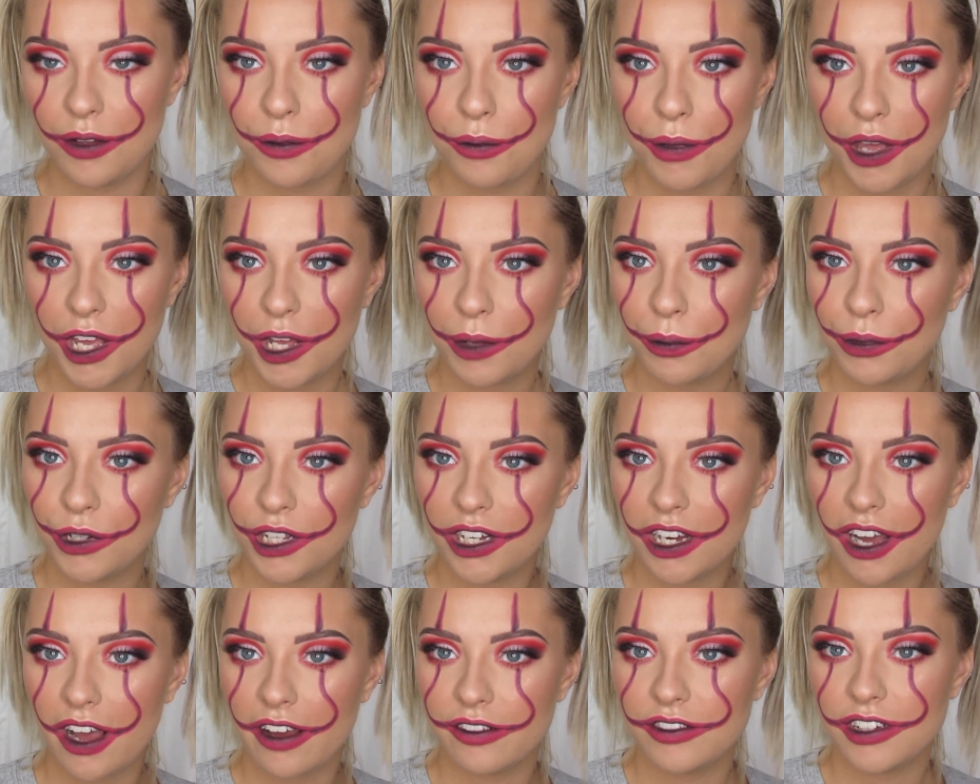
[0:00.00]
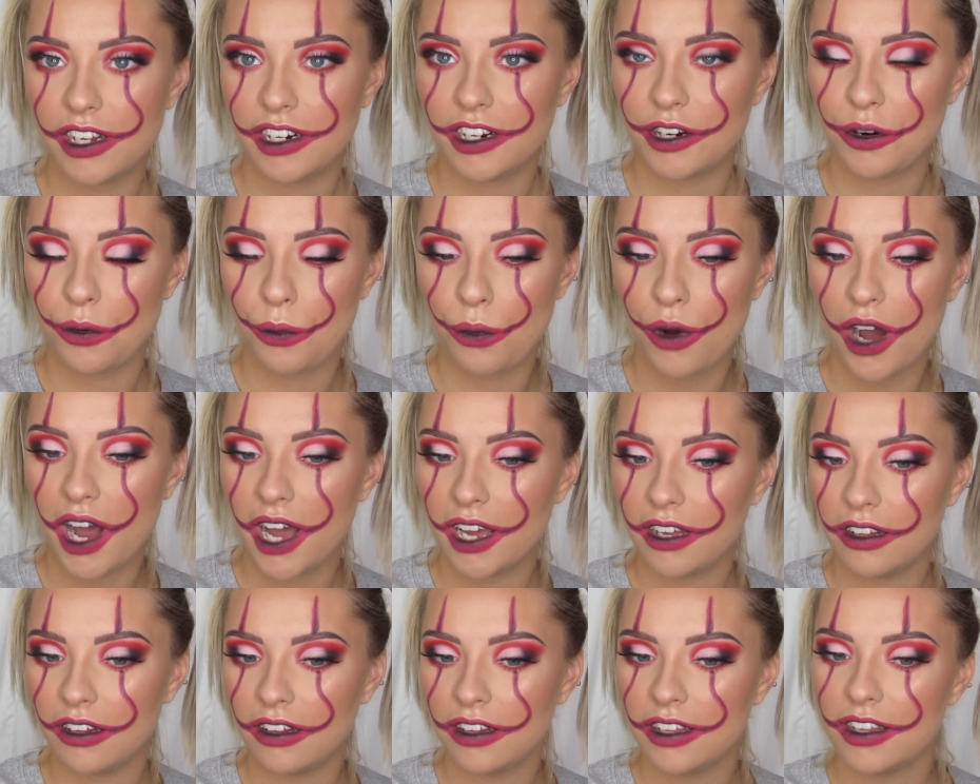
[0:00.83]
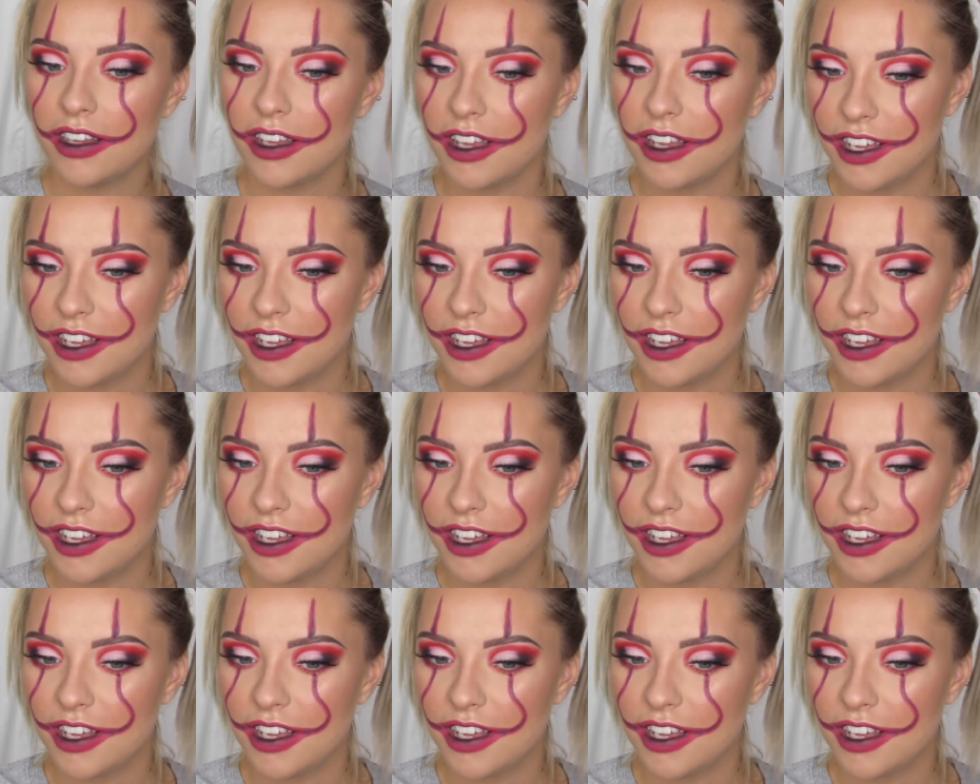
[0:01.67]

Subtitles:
makeup look I've done in a while.